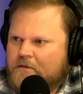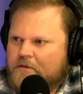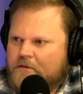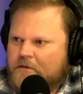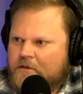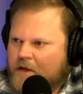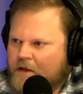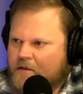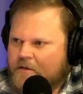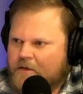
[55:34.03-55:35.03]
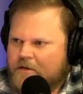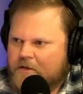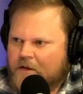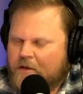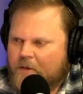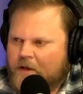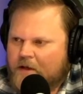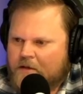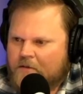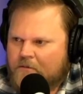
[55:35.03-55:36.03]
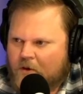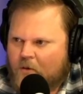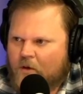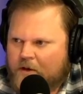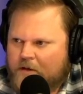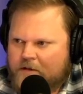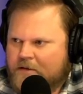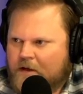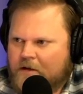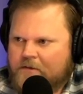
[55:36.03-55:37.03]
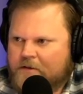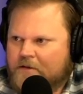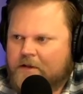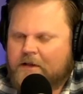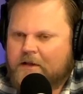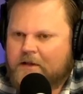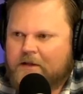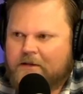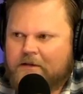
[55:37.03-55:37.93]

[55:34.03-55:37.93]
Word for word: Yeah. Then so now we can record it and stuff. And right, right.